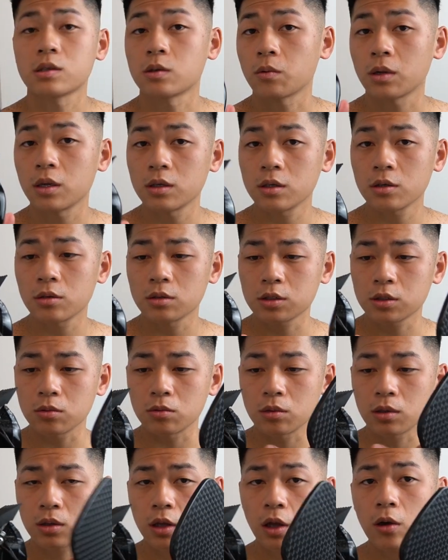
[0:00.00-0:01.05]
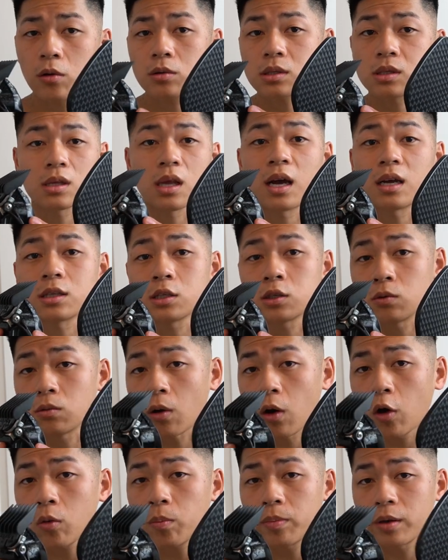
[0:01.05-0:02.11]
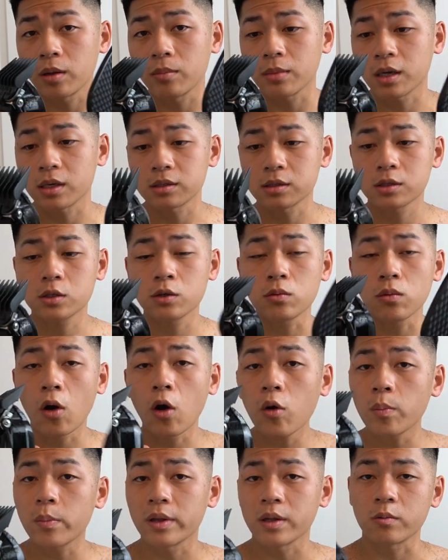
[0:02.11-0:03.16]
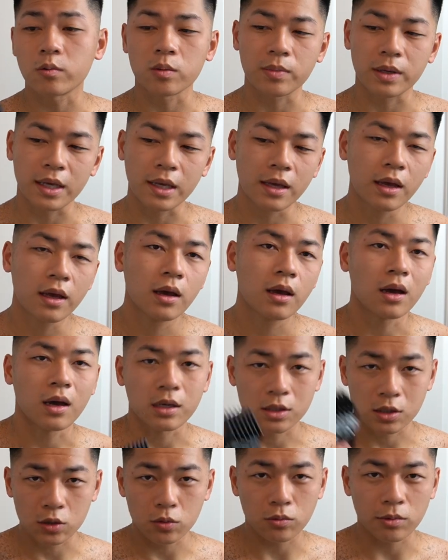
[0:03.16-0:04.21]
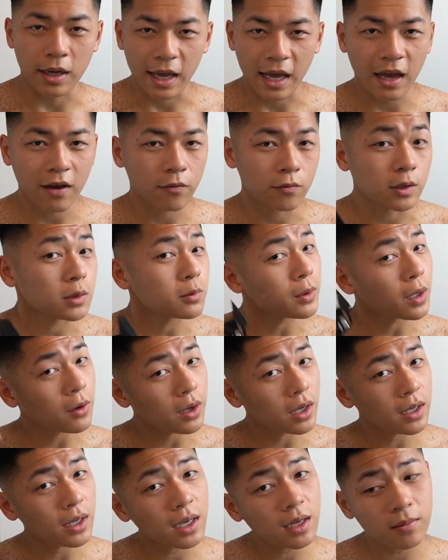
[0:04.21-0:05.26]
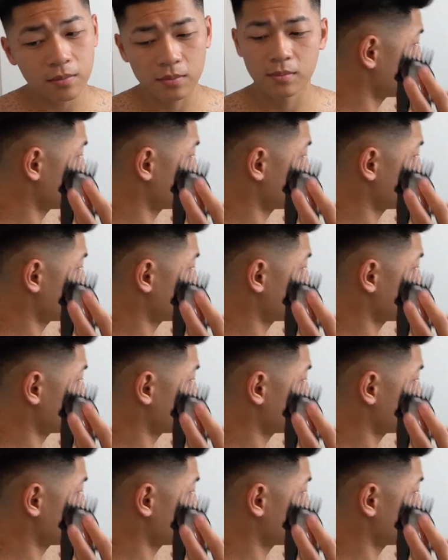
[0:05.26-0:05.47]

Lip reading: So we're gonna do a two close, not two open, because two open would be a 2.5, which we already did.